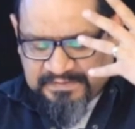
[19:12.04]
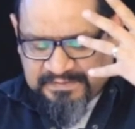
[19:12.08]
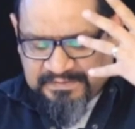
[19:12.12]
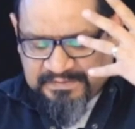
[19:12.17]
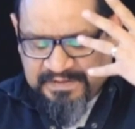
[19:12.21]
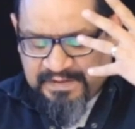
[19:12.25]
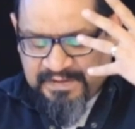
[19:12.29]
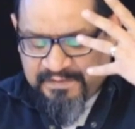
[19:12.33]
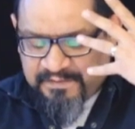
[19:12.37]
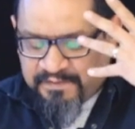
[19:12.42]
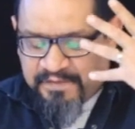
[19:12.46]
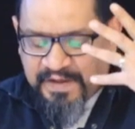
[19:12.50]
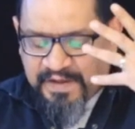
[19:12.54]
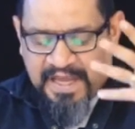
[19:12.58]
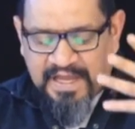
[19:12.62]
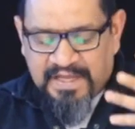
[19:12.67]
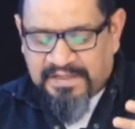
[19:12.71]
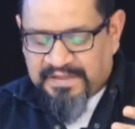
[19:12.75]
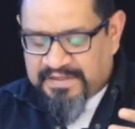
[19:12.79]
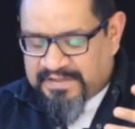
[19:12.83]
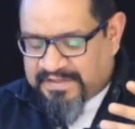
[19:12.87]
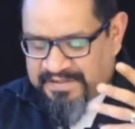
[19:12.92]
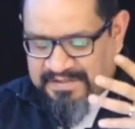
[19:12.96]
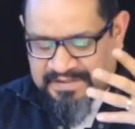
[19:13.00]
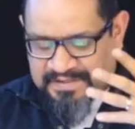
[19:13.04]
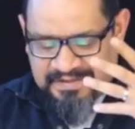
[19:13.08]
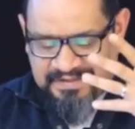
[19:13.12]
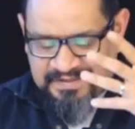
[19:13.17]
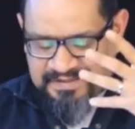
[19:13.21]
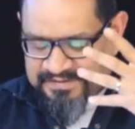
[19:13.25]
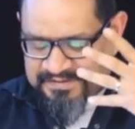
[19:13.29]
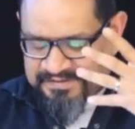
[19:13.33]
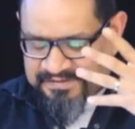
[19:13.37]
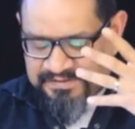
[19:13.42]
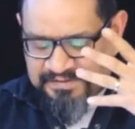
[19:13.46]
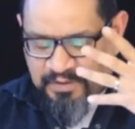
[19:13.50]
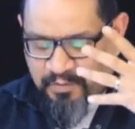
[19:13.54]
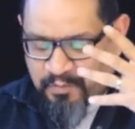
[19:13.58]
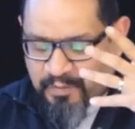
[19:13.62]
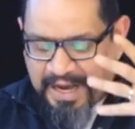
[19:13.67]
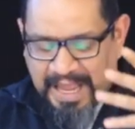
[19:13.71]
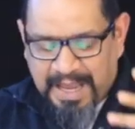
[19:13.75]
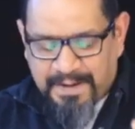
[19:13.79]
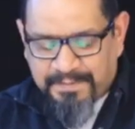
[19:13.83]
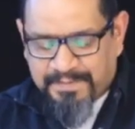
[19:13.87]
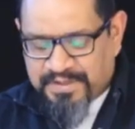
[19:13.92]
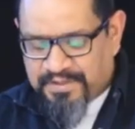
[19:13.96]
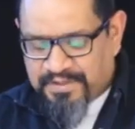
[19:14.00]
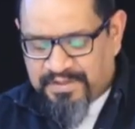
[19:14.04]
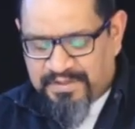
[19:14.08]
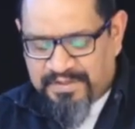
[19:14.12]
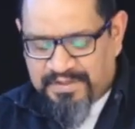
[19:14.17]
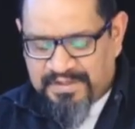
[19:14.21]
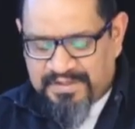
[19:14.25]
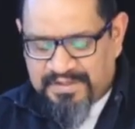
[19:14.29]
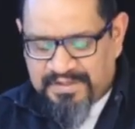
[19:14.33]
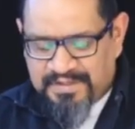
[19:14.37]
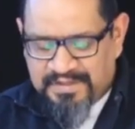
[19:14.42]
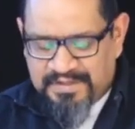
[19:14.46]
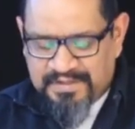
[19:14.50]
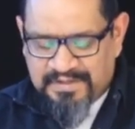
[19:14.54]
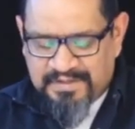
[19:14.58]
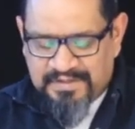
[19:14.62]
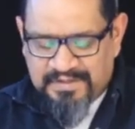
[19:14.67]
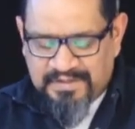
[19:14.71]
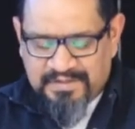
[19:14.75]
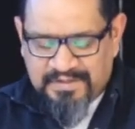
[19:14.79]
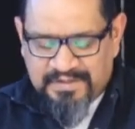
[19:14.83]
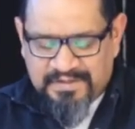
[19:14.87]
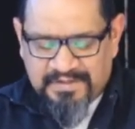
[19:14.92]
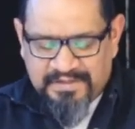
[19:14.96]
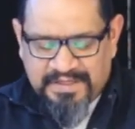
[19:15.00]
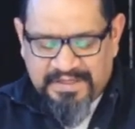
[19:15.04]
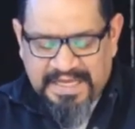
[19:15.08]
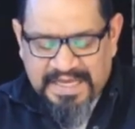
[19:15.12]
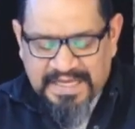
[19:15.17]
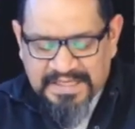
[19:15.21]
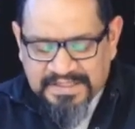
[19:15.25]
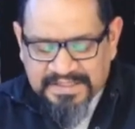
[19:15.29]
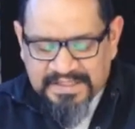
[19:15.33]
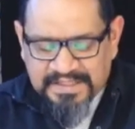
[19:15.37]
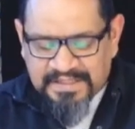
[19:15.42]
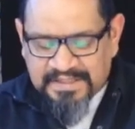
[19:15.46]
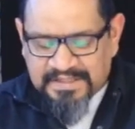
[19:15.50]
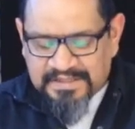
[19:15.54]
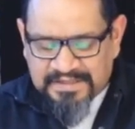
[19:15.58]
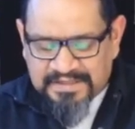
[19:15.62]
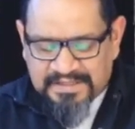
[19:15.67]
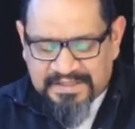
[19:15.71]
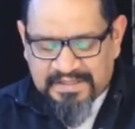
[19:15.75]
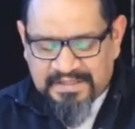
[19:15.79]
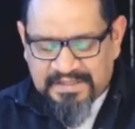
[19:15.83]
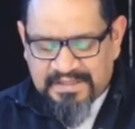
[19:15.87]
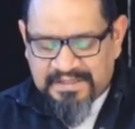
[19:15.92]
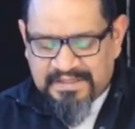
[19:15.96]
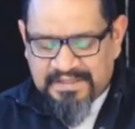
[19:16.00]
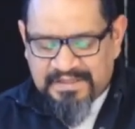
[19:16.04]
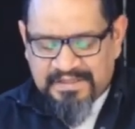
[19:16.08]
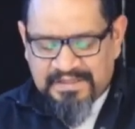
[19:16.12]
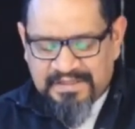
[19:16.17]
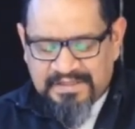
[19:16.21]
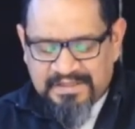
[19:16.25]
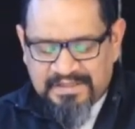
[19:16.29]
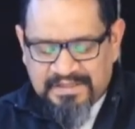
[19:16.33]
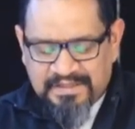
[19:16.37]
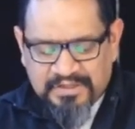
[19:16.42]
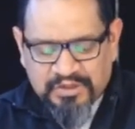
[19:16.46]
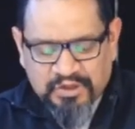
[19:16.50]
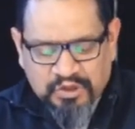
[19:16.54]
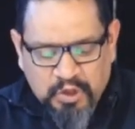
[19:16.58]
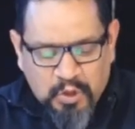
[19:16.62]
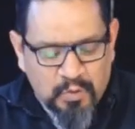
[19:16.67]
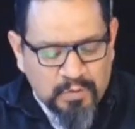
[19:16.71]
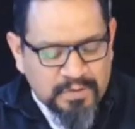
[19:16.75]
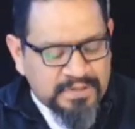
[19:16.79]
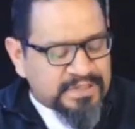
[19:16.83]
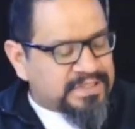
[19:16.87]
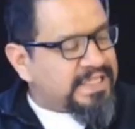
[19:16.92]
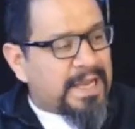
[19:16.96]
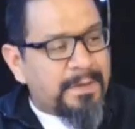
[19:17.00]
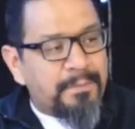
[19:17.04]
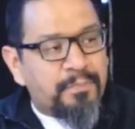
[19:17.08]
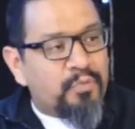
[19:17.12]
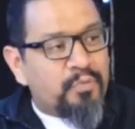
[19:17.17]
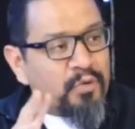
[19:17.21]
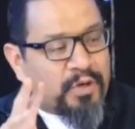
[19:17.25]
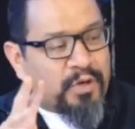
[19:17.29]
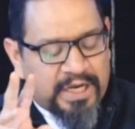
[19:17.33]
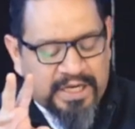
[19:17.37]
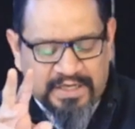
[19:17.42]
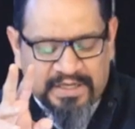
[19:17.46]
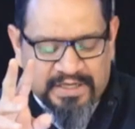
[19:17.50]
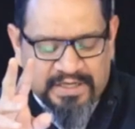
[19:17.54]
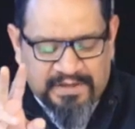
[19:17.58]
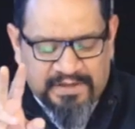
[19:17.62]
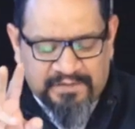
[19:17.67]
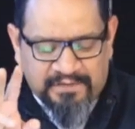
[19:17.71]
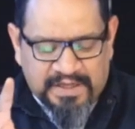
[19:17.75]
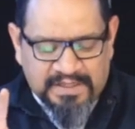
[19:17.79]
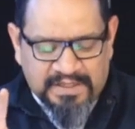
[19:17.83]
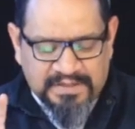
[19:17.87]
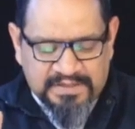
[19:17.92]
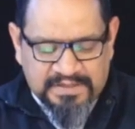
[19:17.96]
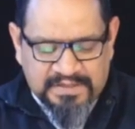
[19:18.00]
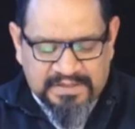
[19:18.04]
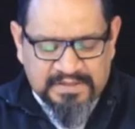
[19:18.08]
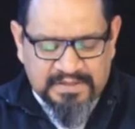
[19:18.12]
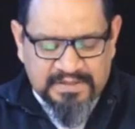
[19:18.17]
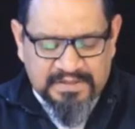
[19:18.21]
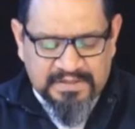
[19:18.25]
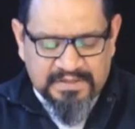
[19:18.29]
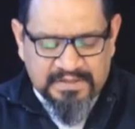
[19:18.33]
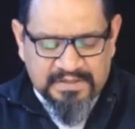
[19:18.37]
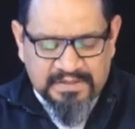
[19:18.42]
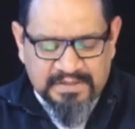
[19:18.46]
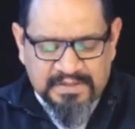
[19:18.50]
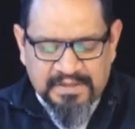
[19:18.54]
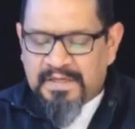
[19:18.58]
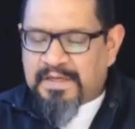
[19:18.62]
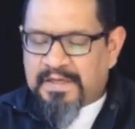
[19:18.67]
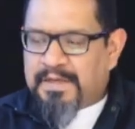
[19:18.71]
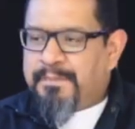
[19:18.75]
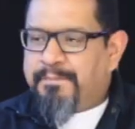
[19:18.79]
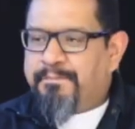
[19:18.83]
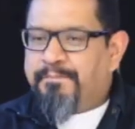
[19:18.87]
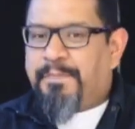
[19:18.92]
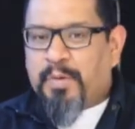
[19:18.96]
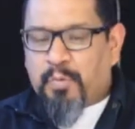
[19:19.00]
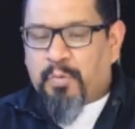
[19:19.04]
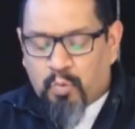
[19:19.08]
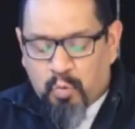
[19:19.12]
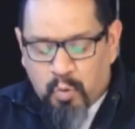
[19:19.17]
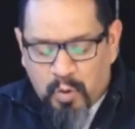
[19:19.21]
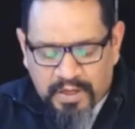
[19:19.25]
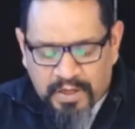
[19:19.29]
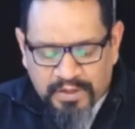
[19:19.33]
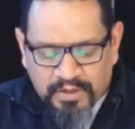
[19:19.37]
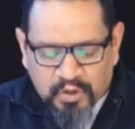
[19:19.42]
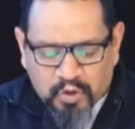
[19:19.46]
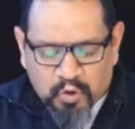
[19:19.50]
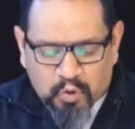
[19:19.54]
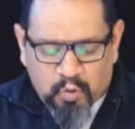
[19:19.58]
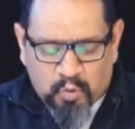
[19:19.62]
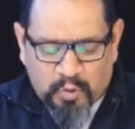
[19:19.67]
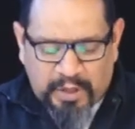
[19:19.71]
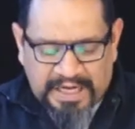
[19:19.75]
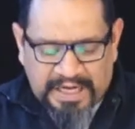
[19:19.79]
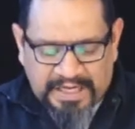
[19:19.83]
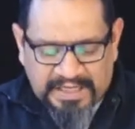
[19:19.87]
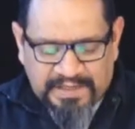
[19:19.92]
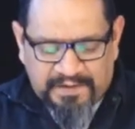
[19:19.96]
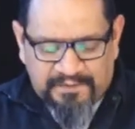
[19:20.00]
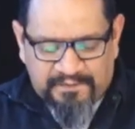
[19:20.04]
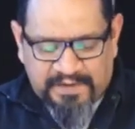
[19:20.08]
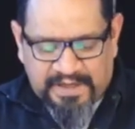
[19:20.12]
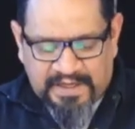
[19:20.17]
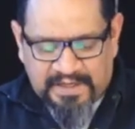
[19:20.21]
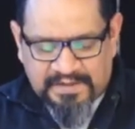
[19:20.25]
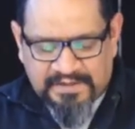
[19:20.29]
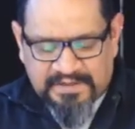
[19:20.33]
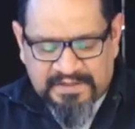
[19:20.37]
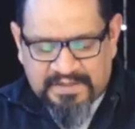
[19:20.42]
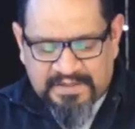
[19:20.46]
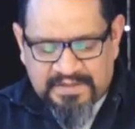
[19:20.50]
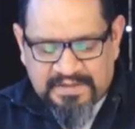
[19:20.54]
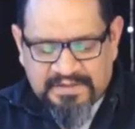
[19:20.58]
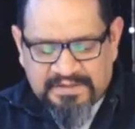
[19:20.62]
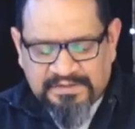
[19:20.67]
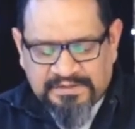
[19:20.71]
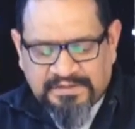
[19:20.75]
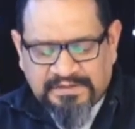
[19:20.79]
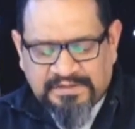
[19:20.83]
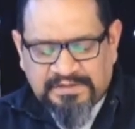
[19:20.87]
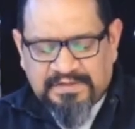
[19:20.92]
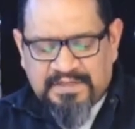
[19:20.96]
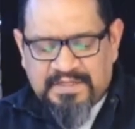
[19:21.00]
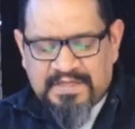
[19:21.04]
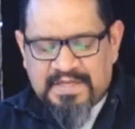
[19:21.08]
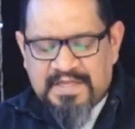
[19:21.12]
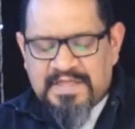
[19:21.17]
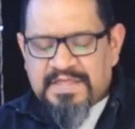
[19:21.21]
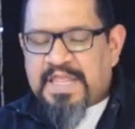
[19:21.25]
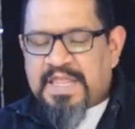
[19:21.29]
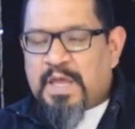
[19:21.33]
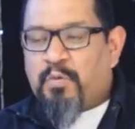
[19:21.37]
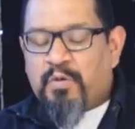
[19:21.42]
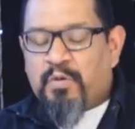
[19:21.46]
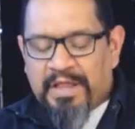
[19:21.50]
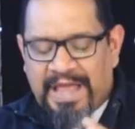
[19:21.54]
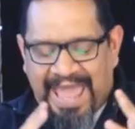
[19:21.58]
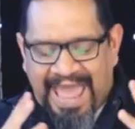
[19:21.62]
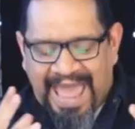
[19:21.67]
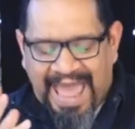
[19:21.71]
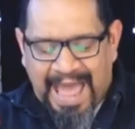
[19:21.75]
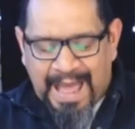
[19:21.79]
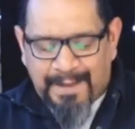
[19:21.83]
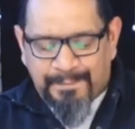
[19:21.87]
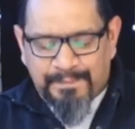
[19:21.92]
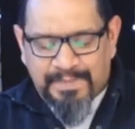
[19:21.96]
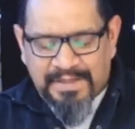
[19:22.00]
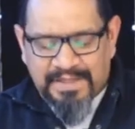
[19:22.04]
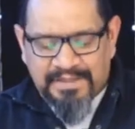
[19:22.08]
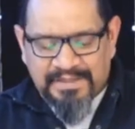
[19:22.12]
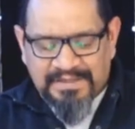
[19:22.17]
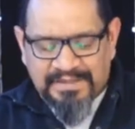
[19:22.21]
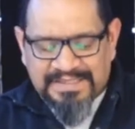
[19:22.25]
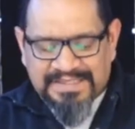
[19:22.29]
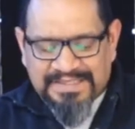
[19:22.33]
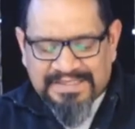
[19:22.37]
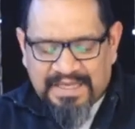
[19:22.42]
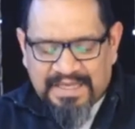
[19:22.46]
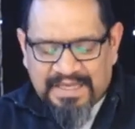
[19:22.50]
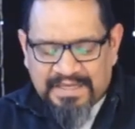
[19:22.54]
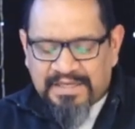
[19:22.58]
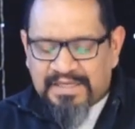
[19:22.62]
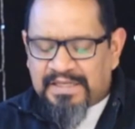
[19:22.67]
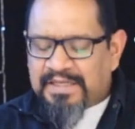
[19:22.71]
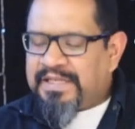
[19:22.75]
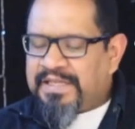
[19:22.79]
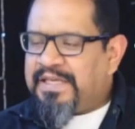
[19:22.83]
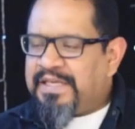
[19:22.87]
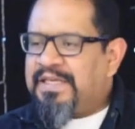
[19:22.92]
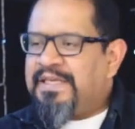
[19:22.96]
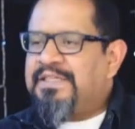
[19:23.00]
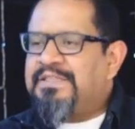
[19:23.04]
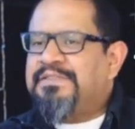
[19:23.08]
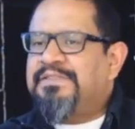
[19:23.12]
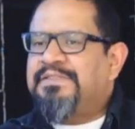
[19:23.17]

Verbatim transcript: event, the rapture, isn't two separated events, but one great event that will happen suddenly